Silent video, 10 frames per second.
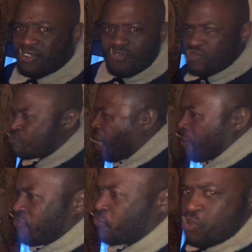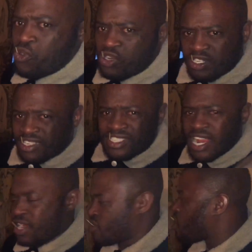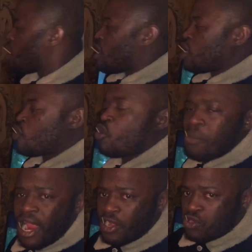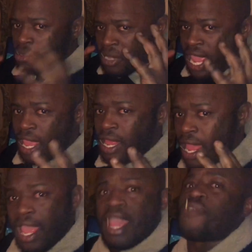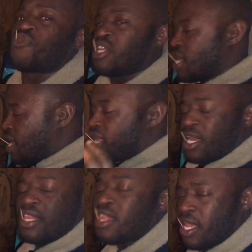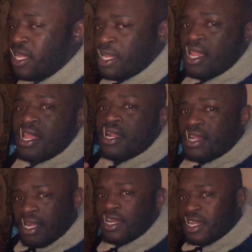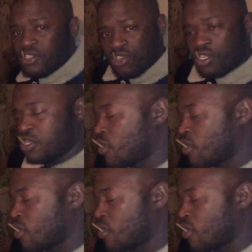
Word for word: even if you mopping floors or janitor, it don't matter. You could be an athlete at anything that it is you could